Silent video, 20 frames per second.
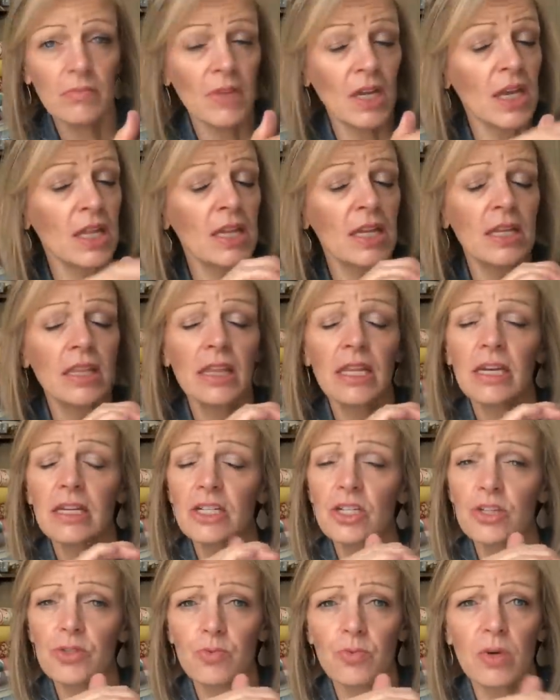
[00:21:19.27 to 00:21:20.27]
and then they
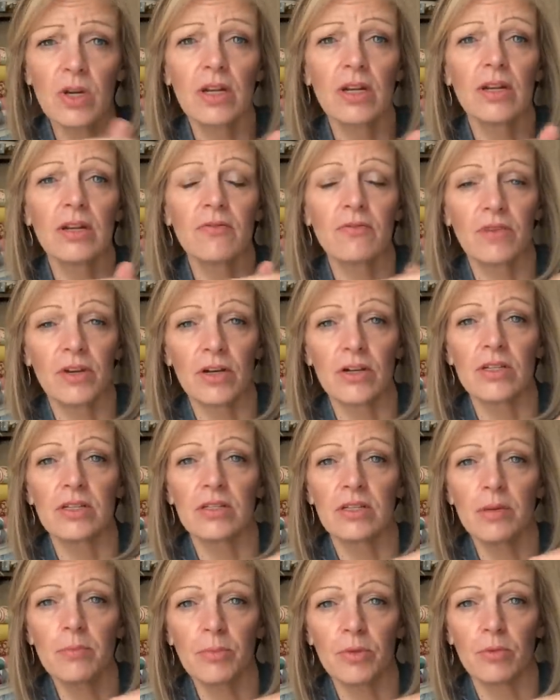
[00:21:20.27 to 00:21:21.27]
just wanted it very
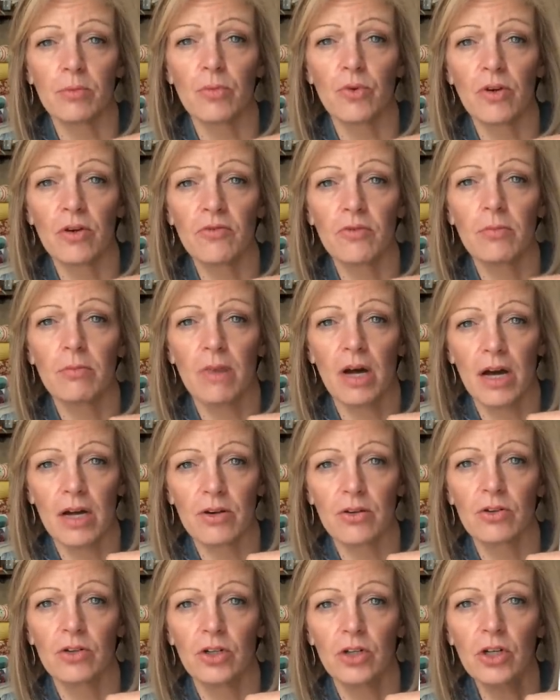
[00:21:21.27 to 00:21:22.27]
simple, more of a
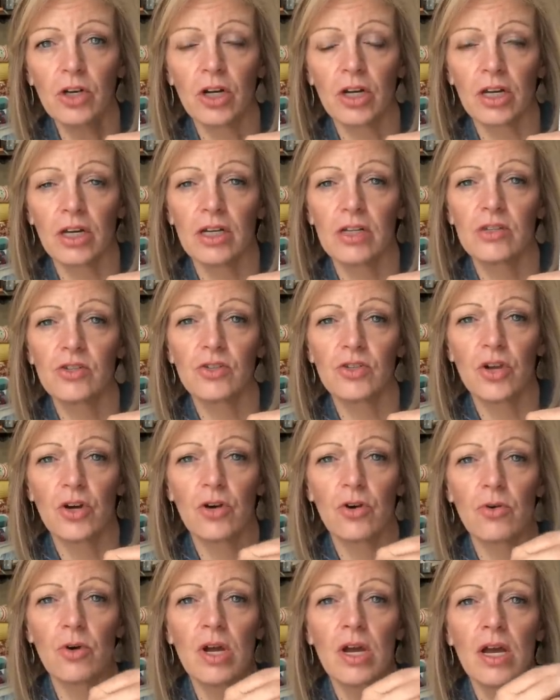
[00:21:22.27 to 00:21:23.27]
modern look. And
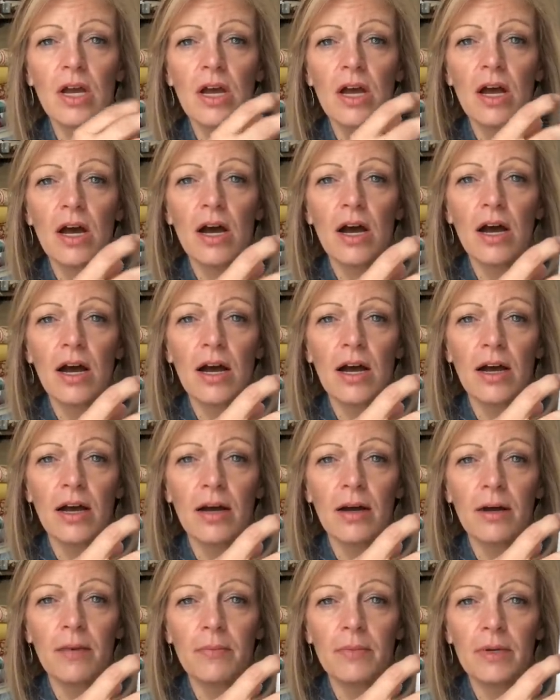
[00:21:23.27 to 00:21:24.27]
so
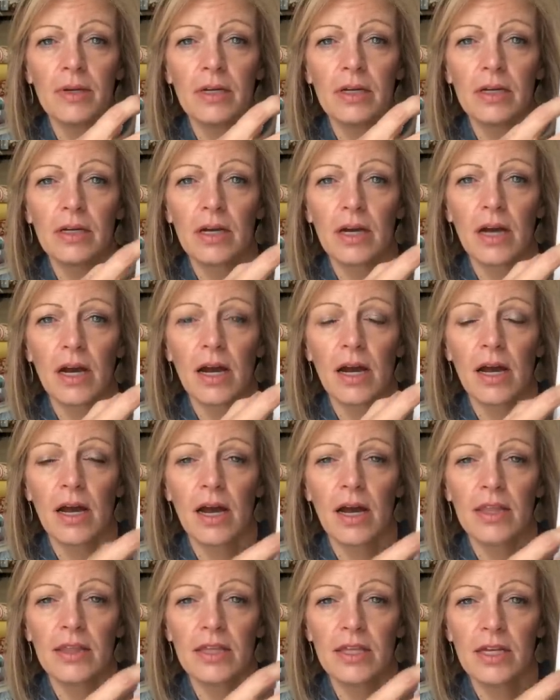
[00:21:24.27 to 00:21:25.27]
um,
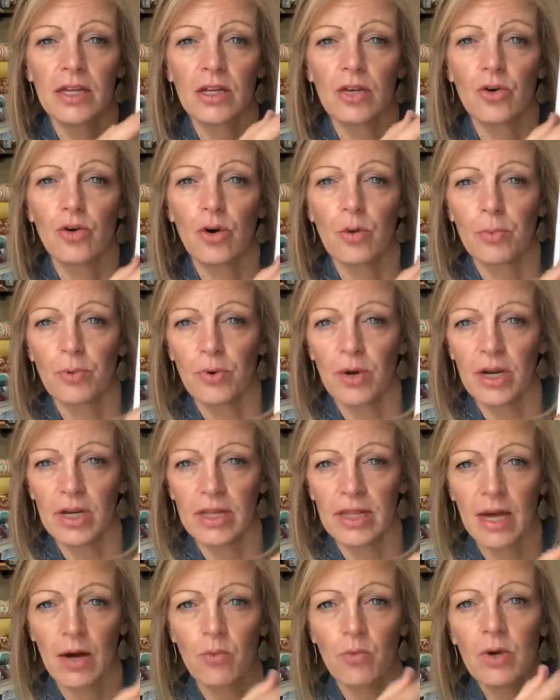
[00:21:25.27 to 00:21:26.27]
I then incorporated
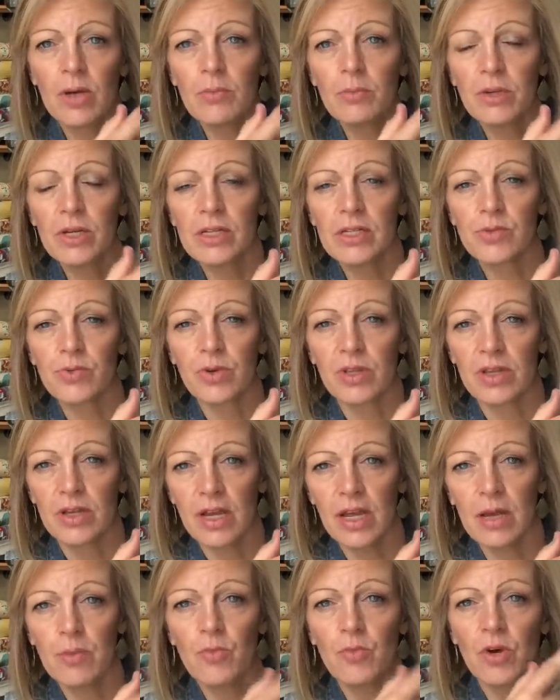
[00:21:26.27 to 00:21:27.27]
that one piece where the
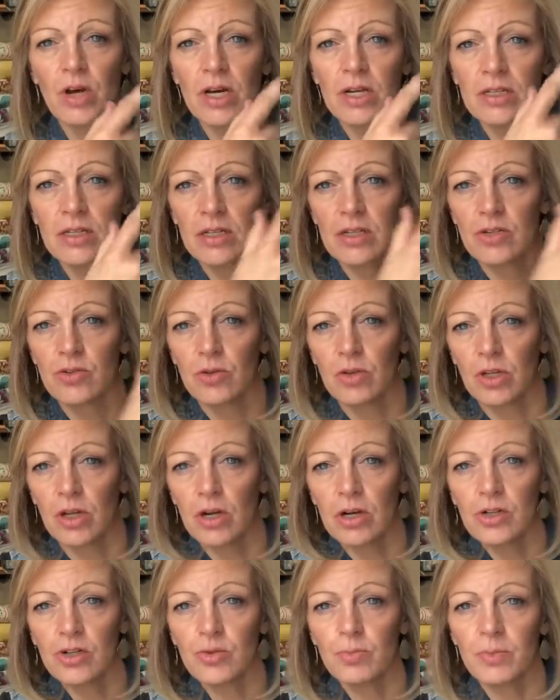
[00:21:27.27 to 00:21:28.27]
name was into a
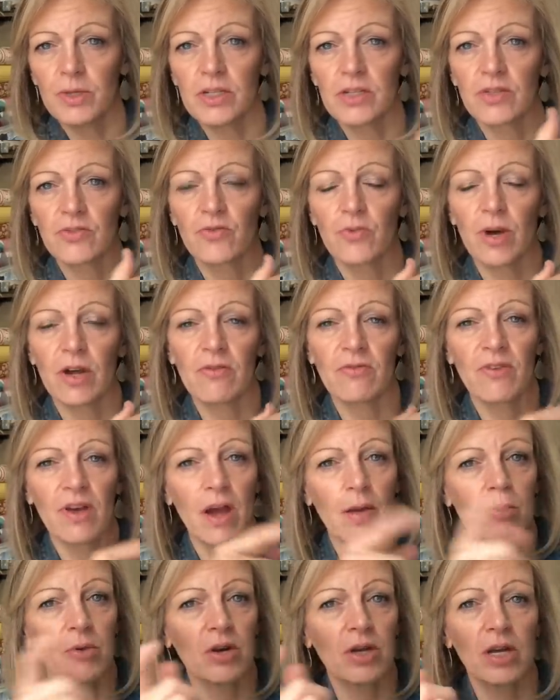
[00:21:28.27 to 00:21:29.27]
larger piece of white
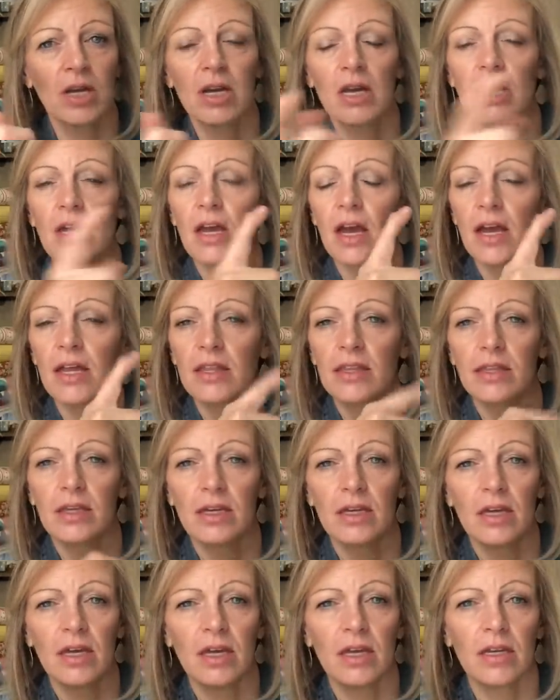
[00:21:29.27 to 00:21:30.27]
fabric and
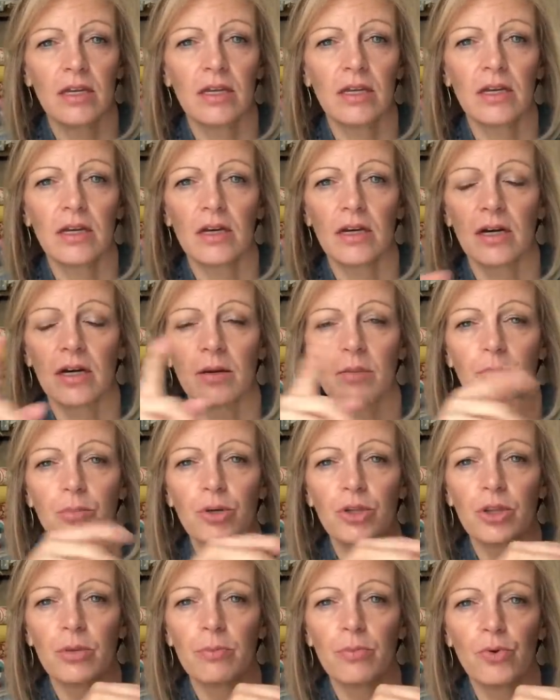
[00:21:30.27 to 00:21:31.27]
then um,
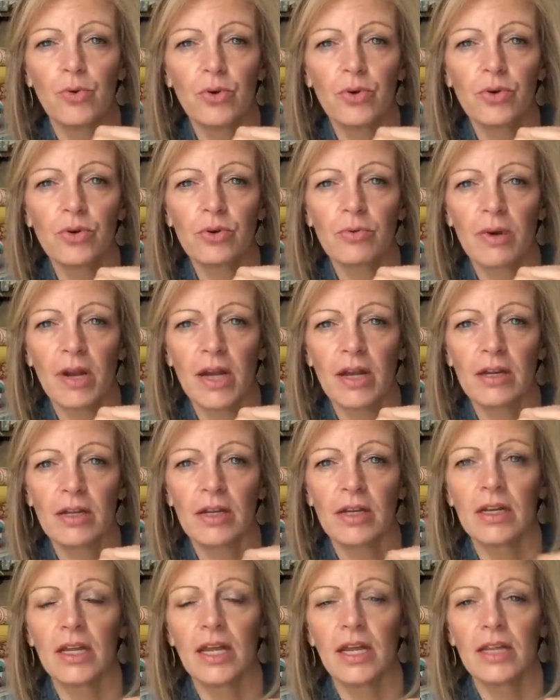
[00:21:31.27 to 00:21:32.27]
put the border around
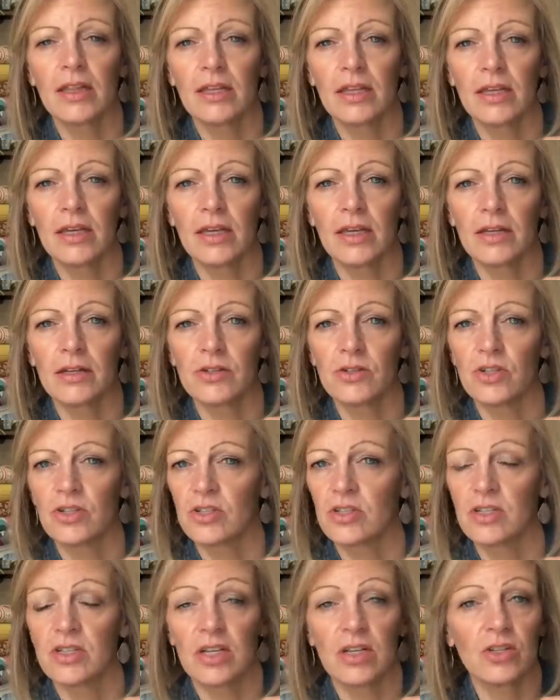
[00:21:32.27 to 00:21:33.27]
it and then
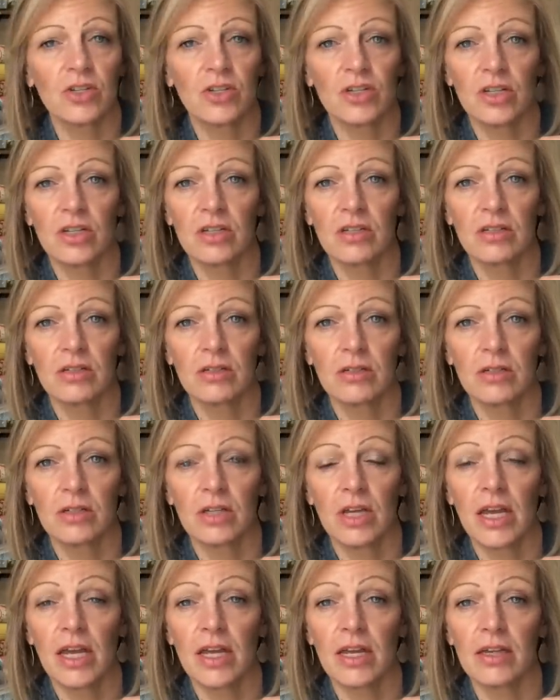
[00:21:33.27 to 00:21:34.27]
just stitched it
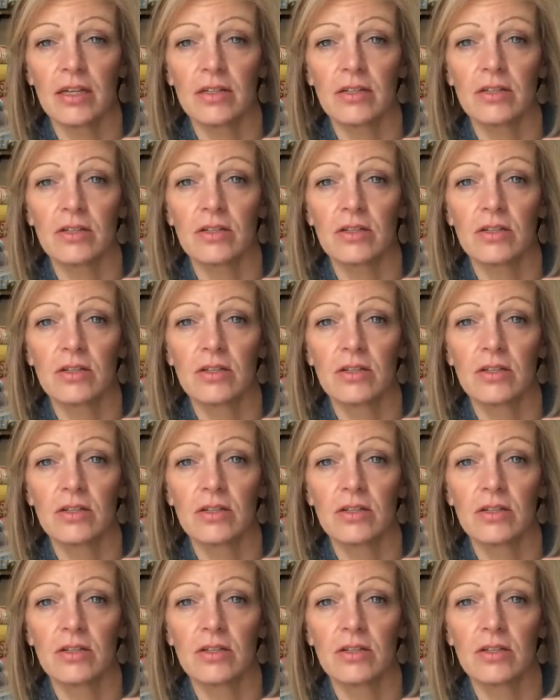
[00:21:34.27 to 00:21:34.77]
and